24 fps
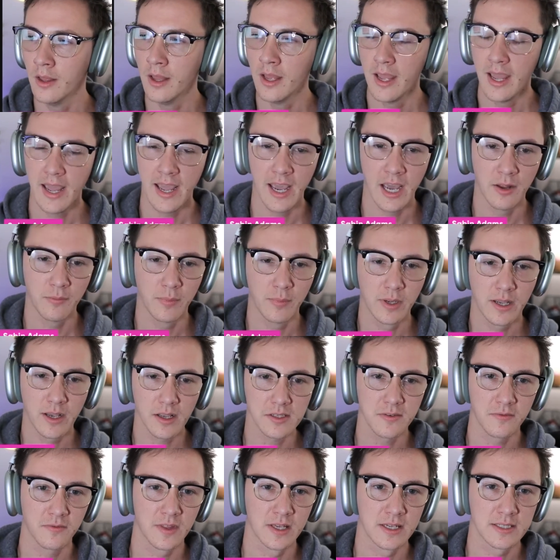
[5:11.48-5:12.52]
And because
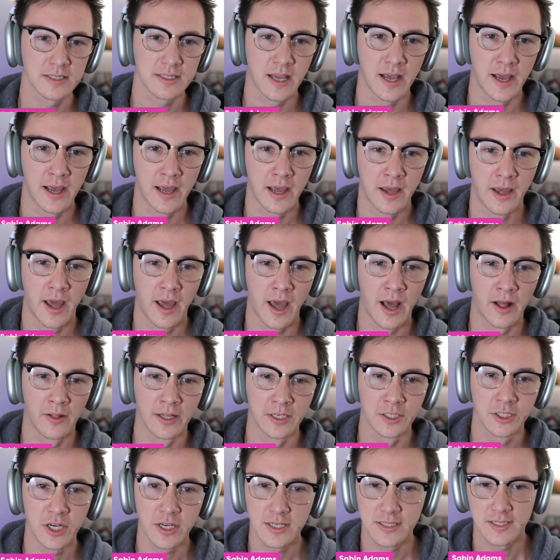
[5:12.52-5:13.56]
of this, I'll
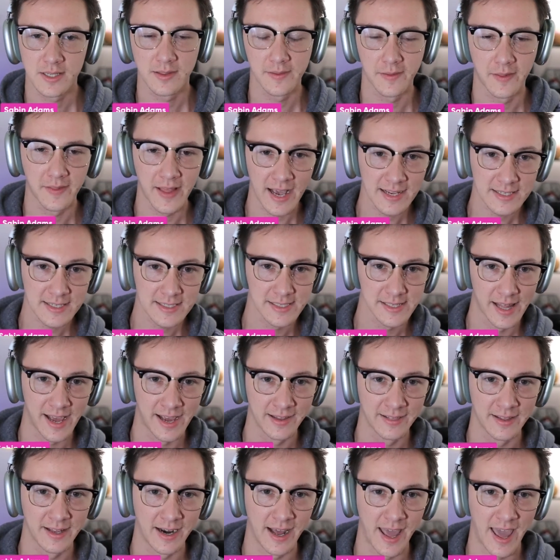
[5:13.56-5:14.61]
adjust the last slide
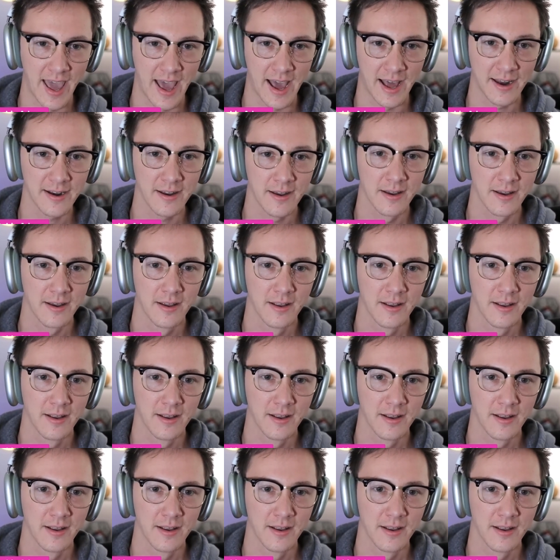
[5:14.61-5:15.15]
that I had.